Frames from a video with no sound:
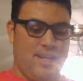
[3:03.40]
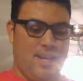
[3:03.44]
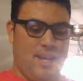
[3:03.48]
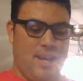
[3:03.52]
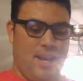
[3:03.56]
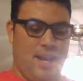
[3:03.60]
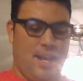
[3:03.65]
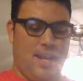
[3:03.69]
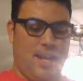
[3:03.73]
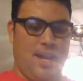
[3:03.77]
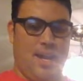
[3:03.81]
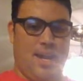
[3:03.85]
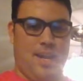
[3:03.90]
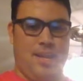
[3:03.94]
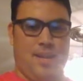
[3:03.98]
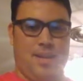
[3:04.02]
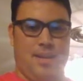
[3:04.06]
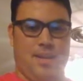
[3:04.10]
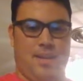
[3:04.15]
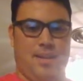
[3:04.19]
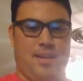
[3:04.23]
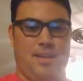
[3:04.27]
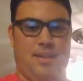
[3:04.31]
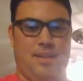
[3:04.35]

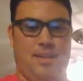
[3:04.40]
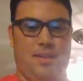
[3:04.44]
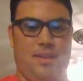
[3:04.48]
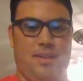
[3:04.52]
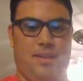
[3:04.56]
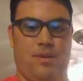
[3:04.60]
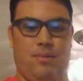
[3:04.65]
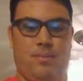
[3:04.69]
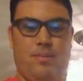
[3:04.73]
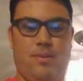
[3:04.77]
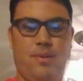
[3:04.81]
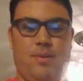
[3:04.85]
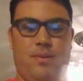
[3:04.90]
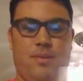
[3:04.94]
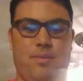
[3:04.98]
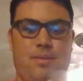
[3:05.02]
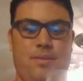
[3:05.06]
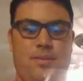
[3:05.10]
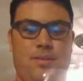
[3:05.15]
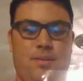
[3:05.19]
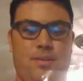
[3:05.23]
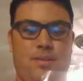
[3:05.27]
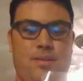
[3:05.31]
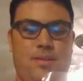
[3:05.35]
got
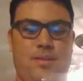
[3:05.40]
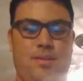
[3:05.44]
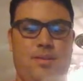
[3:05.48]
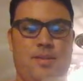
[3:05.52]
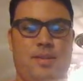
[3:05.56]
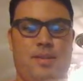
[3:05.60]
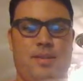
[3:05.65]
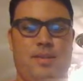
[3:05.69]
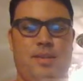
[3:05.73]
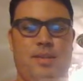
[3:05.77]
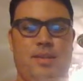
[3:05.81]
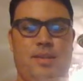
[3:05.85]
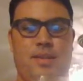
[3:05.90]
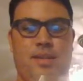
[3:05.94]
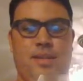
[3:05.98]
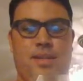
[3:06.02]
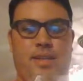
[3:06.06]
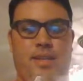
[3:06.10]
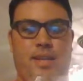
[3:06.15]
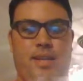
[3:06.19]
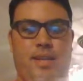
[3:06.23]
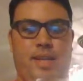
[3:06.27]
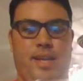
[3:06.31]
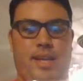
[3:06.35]
Lobo
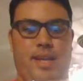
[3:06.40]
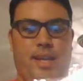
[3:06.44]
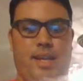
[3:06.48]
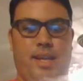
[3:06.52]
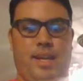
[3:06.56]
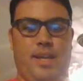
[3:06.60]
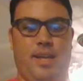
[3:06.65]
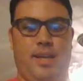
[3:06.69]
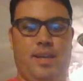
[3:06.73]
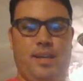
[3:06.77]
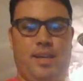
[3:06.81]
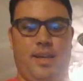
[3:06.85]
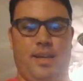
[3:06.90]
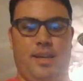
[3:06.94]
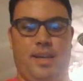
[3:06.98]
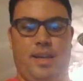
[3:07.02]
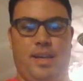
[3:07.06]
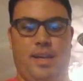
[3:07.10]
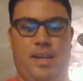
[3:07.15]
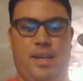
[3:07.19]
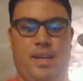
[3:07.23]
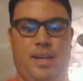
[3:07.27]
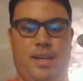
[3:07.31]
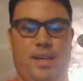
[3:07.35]
and
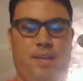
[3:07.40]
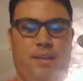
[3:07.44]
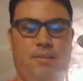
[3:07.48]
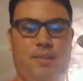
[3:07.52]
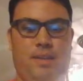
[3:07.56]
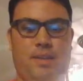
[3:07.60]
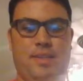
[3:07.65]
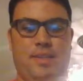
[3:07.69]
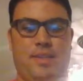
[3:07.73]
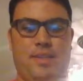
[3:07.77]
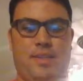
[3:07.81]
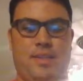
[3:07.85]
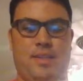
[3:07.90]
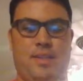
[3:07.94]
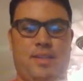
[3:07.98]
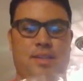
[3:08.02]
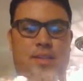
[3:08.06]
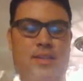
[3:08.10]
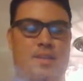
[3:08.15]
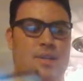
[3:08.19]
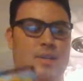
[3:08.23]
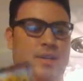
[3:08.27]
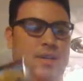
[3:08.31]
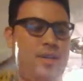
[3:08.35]
Grayson.
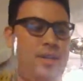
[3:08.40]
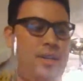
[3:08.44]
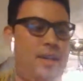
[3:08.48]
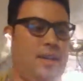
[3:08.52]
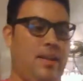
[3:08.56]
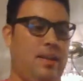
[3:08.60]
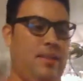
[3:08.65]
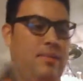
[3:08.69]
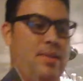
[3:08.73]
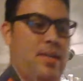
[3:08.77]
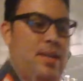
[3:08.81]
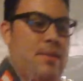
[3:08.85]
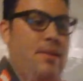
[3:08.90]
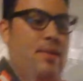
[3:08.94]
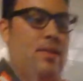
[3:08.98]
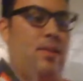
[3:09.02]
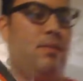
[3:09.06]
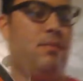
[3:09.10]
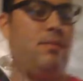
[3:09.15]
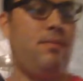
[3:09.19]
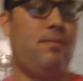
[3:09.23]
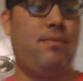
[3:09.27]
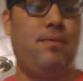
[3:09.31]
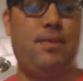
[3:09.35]
Let me talk about
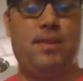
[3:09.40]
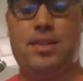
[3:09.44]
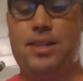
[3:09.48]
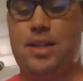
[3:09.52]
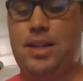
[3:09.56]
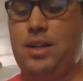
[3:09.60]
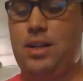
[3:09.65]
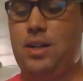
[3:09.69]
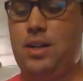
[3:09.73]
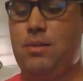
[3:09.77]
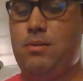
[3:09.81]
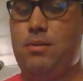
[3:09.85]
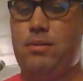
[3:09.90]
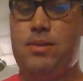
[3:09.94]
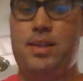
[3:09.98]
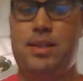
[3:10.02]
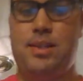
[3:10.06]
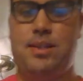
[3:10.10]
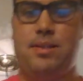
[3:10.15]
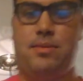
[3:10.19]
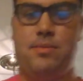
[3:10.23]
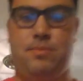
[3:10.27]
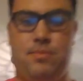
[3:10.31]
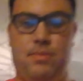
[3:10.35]
Lobo first. Lobo was
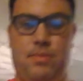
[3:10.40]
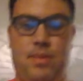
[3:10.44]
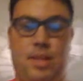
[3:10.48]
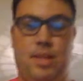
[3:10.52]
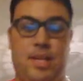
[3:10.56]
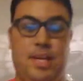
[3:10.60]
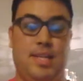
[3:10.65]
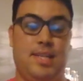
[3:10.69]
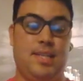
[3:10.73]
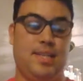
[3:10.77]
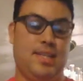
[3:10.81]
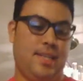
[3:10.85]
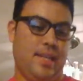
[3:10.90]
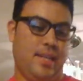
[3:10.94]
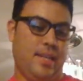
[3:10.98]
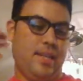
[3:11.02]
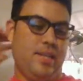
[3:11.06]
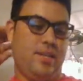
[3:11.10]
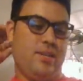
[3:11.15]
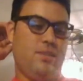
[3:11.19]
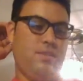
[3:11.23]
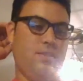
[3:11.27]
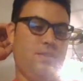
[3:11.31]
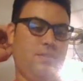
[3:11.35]
just the second
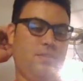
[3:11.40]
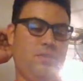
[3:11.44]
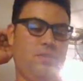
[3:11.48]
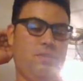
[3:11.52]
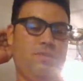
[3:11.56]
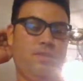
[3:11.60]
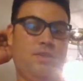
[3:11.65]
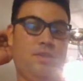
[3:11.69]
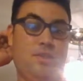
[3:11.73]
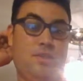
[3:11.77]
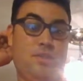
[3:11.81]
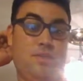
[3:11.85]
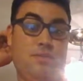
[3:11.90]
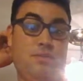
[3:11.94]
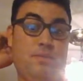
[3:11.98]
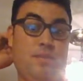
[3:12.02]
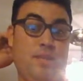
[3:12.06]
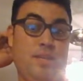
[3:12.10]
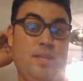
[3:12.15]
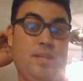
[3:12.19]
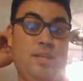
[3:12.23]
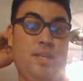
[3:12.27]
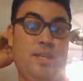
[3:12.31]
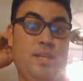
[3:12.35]
issue of the New 52
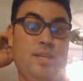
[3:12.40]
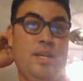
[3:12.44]
one.